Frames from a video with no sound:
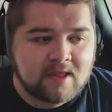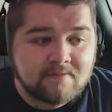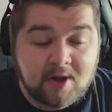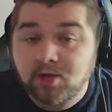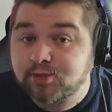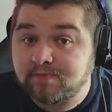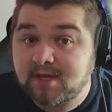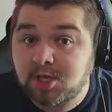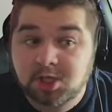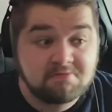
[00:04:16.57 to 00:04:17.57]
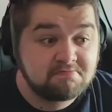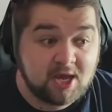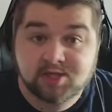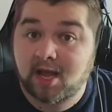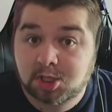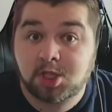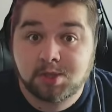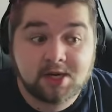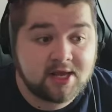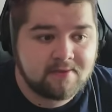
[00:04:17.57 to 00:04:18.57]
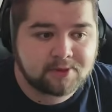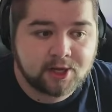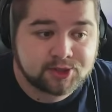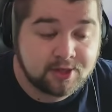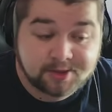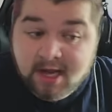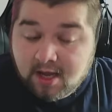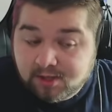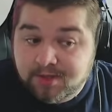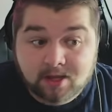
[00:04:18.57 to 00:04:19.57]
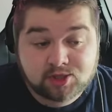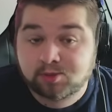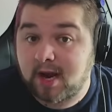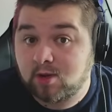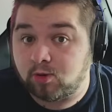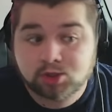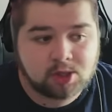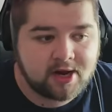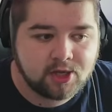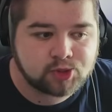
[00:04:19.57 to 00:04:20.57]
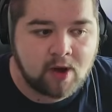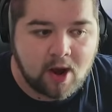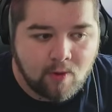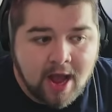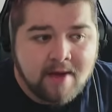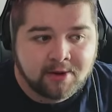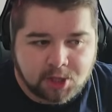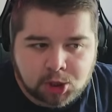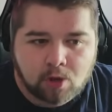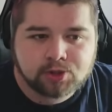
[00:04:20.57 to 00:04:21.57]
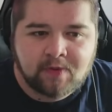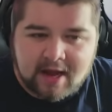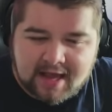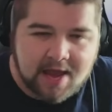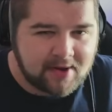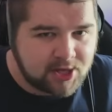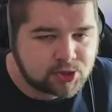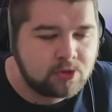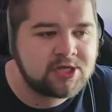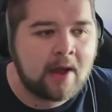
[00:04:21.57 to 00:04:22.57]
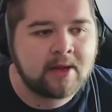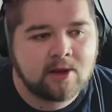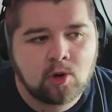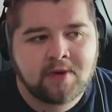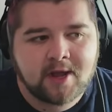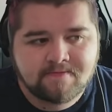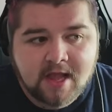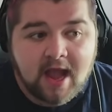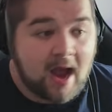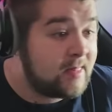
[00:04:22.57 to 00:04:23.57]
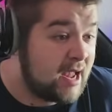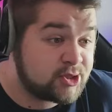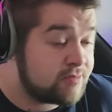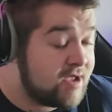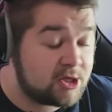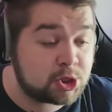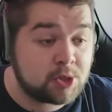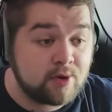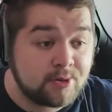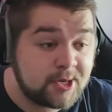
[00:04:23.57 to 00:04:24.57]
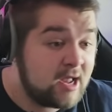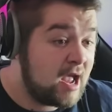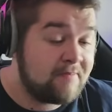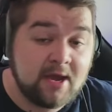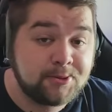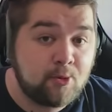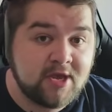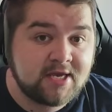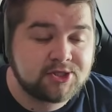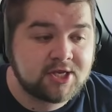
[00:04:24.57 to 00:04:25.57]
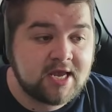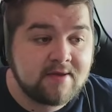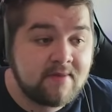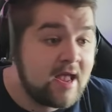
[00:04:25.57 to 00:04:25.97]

Pass completion is actually really impressive. Defensive record's great as well. But the shots per game has gone down a little bit. And that's a mixture of a bit of a weaker team